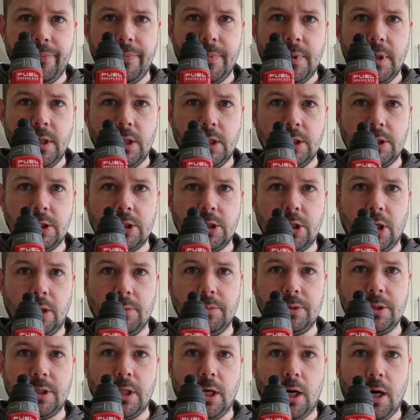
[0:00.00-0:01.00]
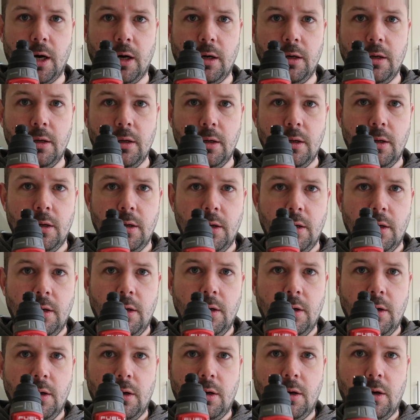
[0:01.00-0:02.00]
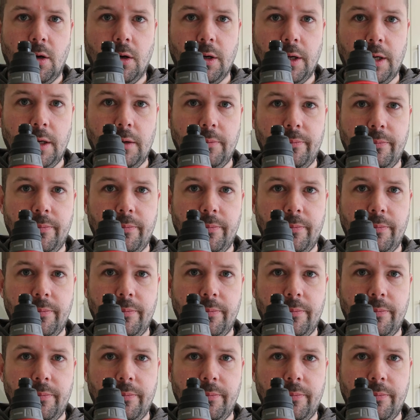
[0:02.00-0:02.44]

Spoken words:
the stop start on it.